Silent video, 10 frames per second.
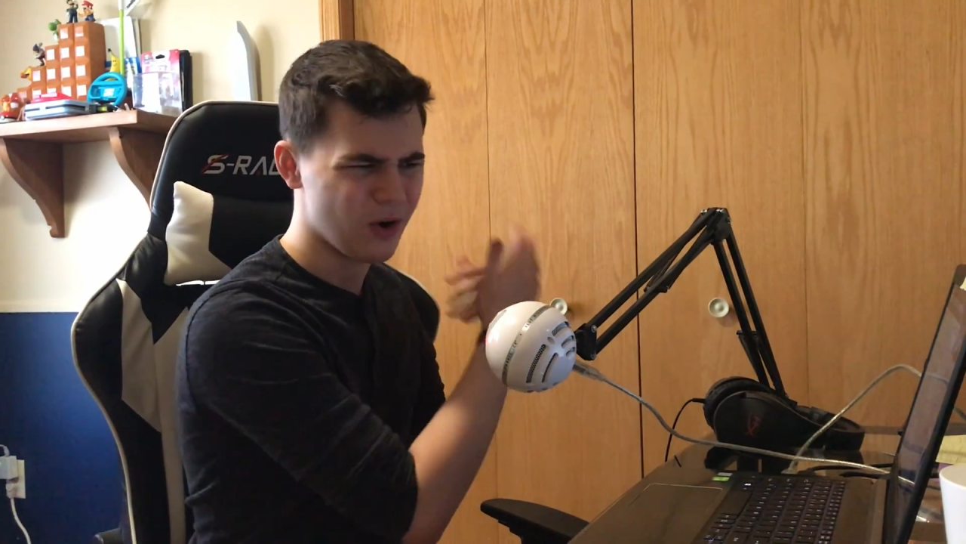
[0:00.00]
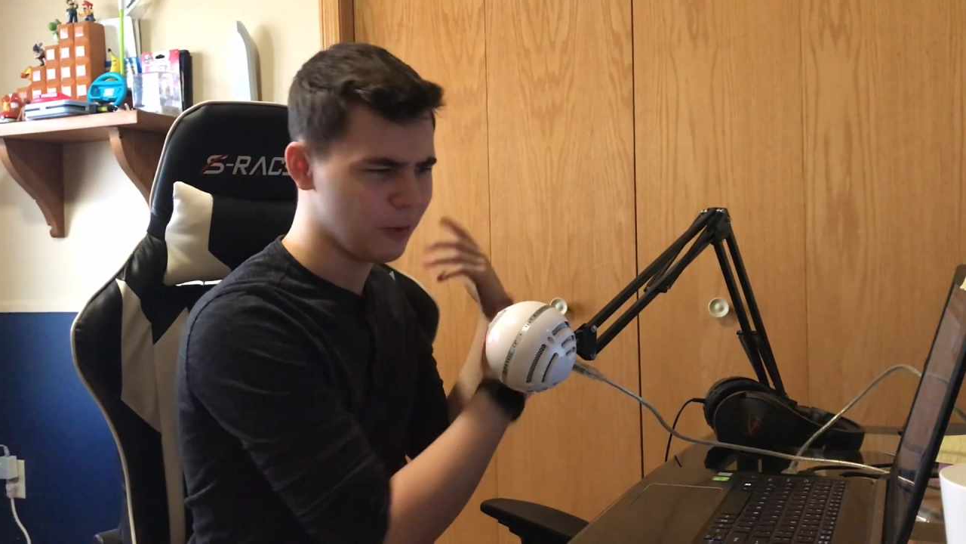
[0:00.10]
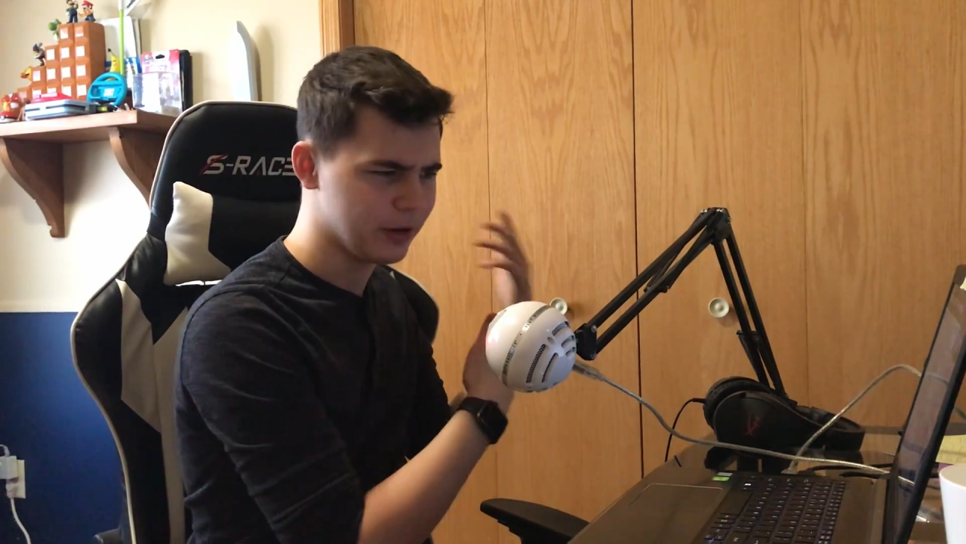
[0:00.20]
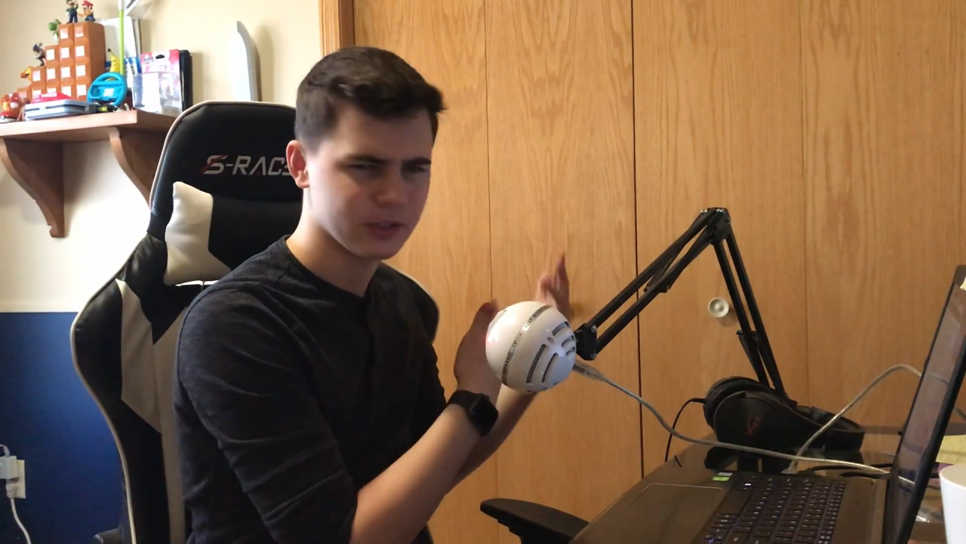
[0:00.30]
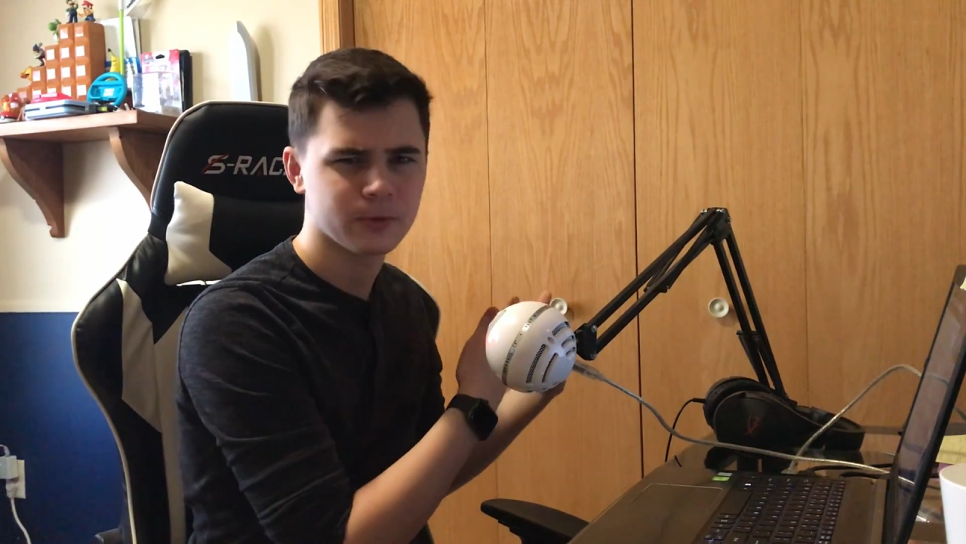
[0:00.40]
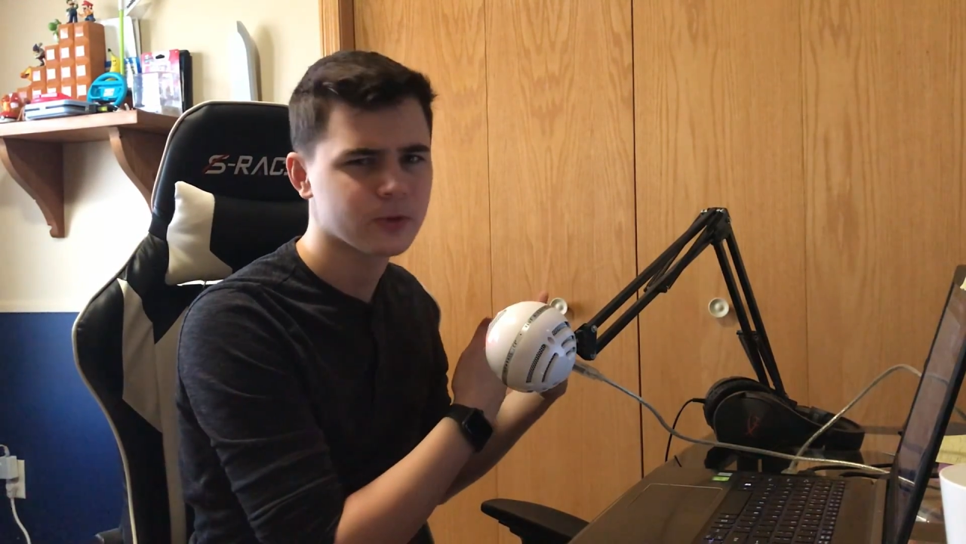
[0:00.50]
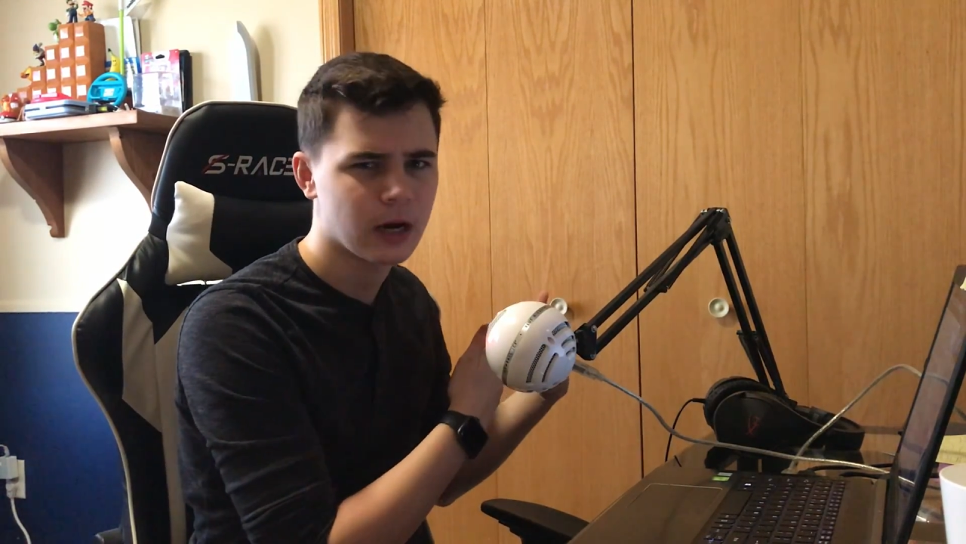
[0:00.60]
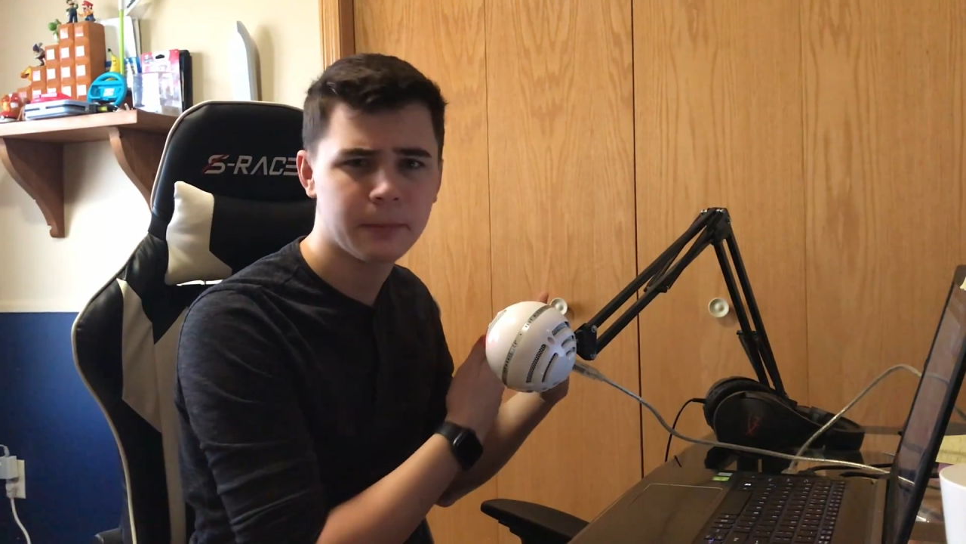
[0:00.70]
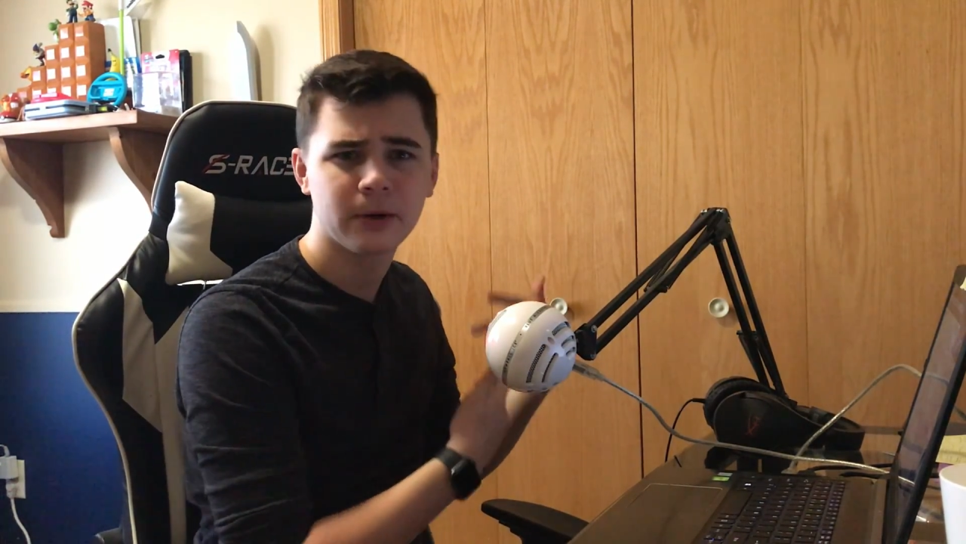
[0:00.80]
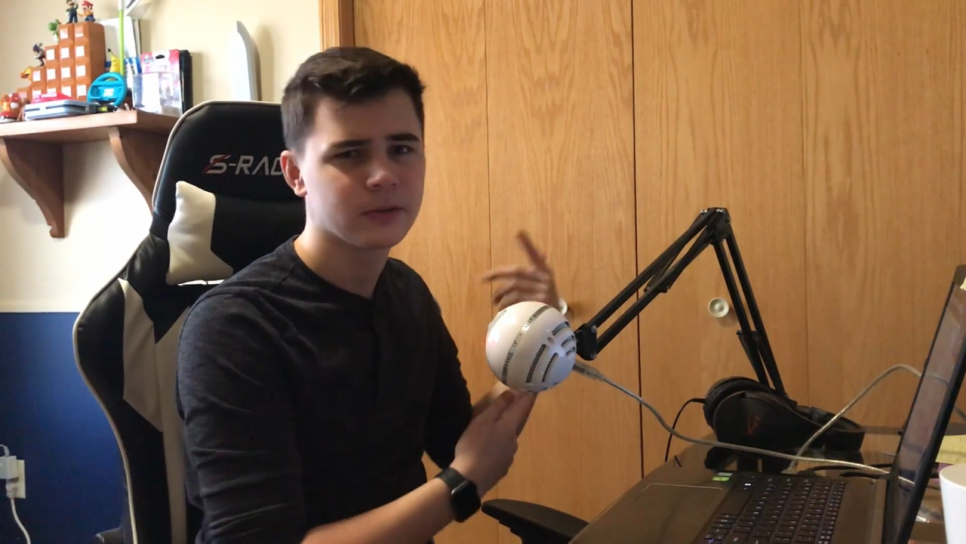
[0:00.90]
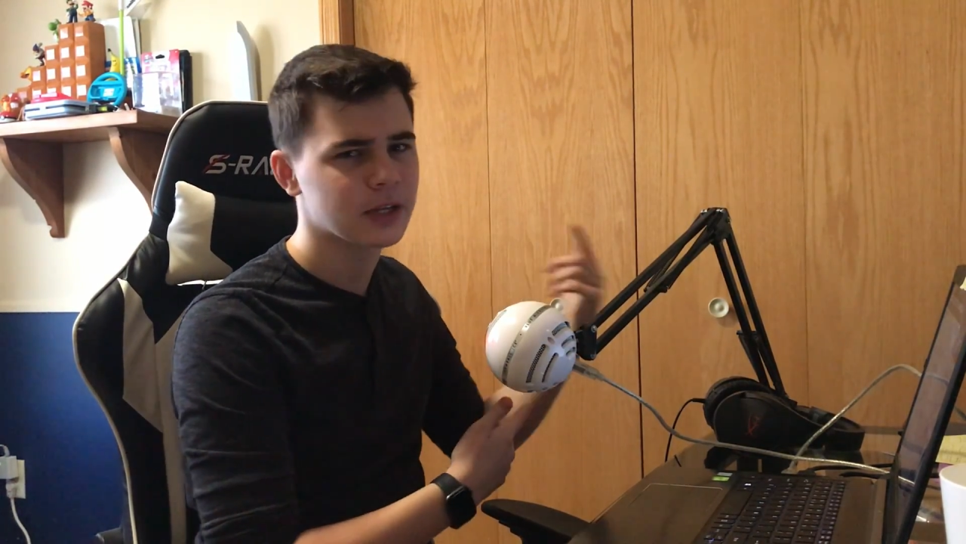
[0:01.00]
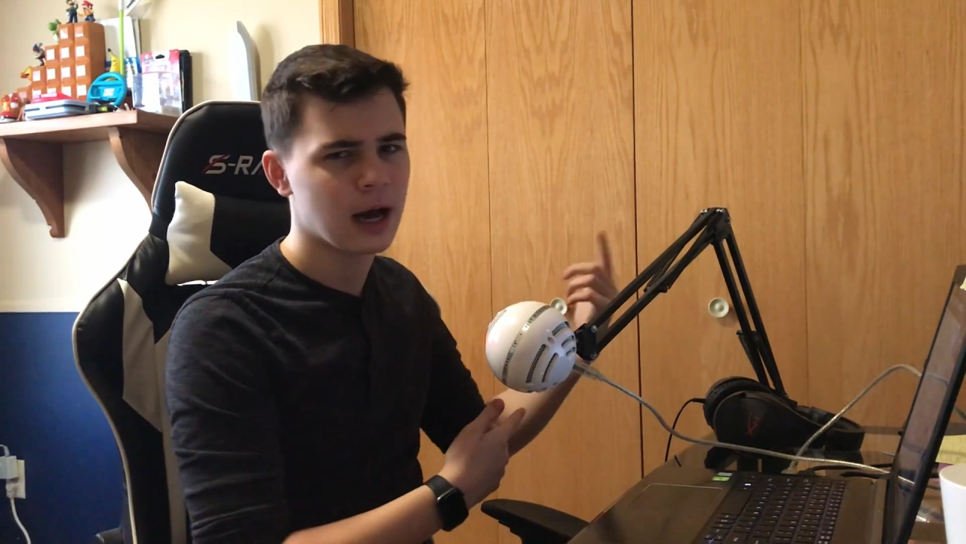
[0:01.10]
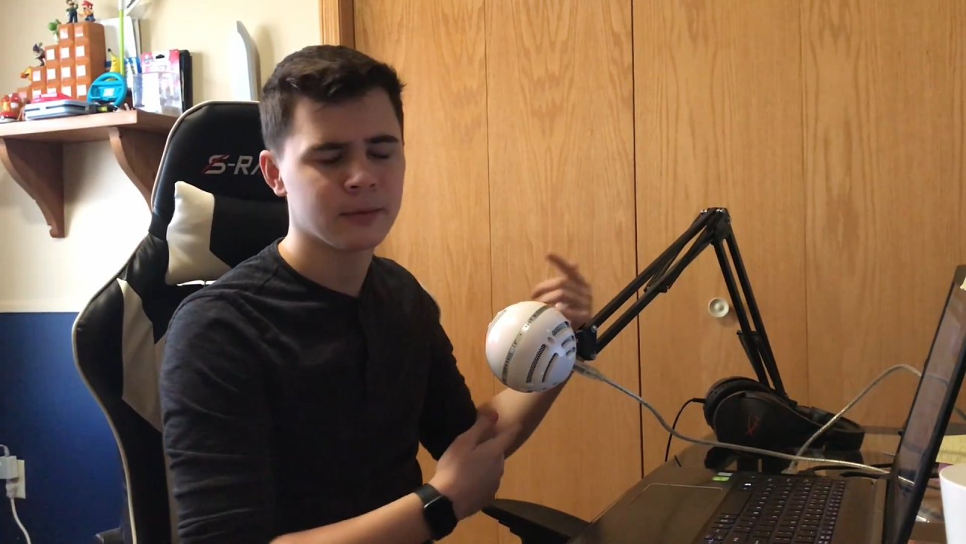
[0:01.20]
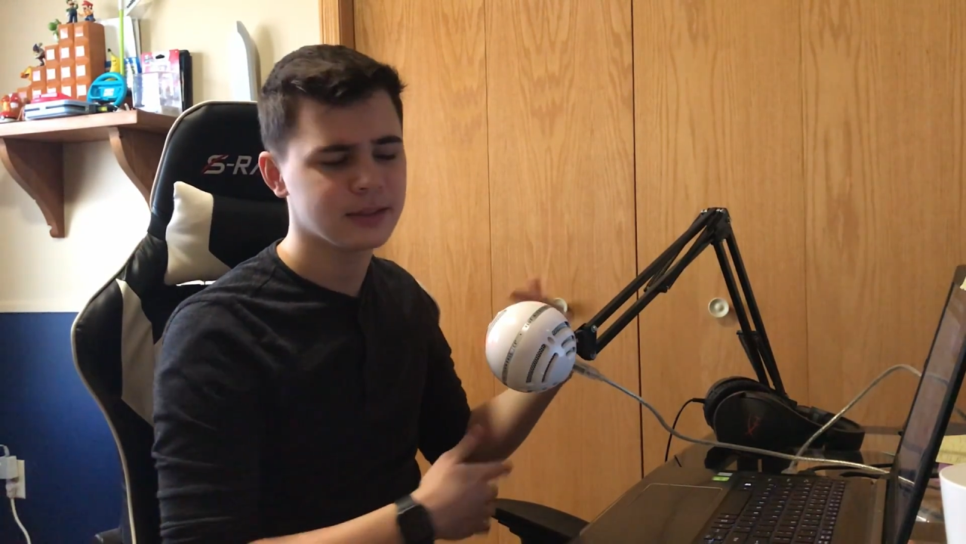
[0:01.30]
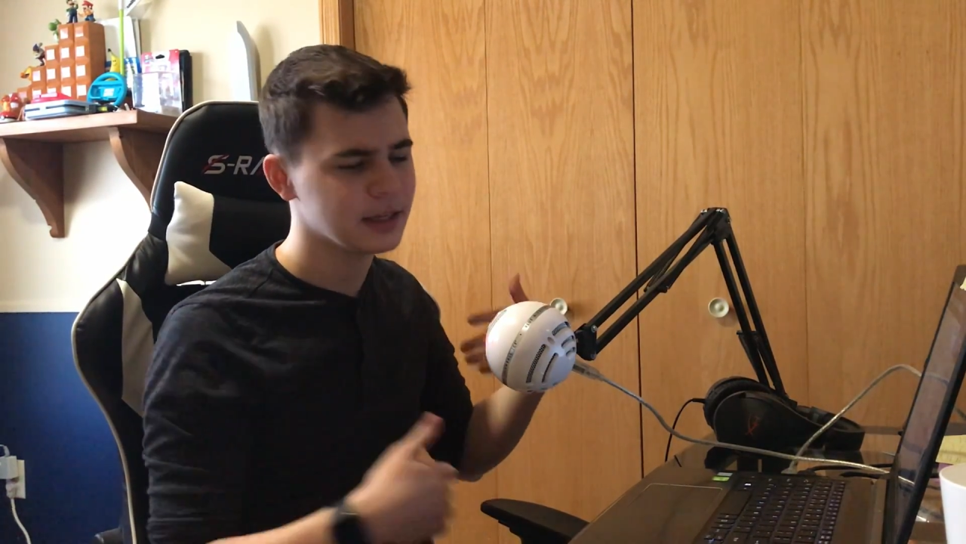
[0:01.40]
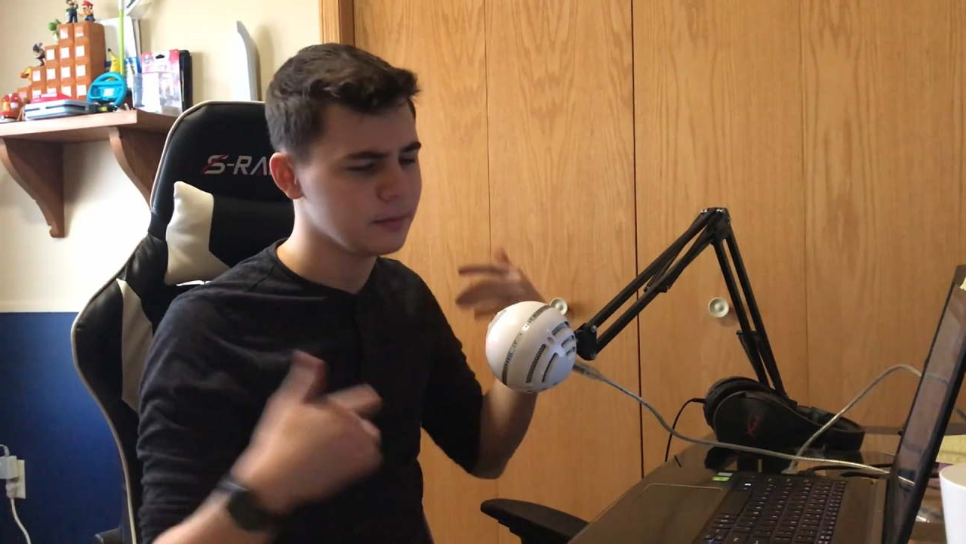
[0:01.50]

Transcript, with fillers: all my subscribers commenting.